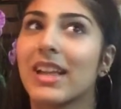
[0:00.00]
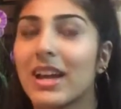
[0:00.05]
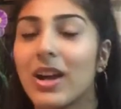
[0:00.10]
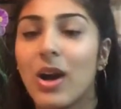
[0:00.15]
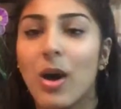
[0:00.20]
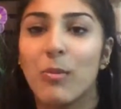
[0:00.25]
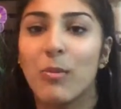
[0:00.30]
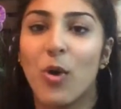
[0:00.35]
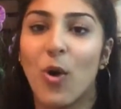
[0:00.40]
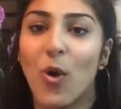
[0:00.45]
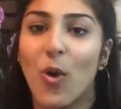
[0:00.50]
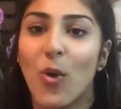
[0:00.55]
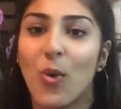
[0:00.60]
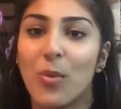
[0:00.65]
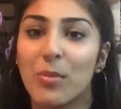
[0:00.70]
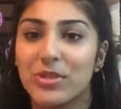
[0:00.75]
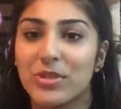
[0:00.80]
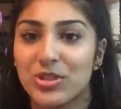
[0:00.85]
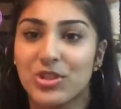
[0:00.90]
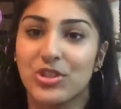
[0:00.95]
like come
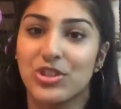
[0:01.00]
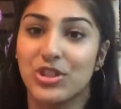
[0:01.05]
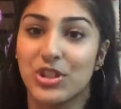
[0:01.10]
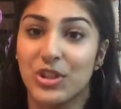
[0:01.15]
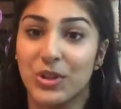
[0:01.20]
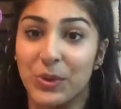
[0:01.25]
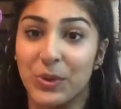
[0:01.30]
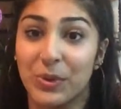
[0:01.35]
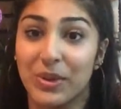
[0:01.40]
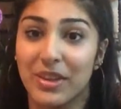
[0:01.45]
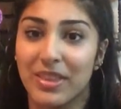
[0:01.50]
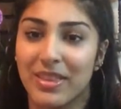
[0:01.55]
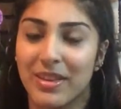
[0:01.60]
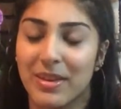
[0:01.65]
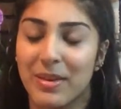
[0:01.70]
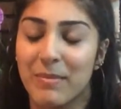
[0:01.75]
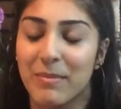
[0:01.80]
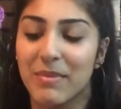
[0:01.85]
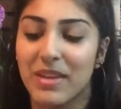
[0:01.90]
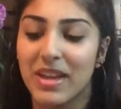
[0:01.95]
home and just chill with
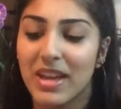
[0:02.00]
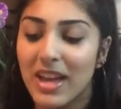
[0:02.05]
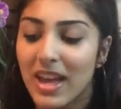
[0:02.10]
him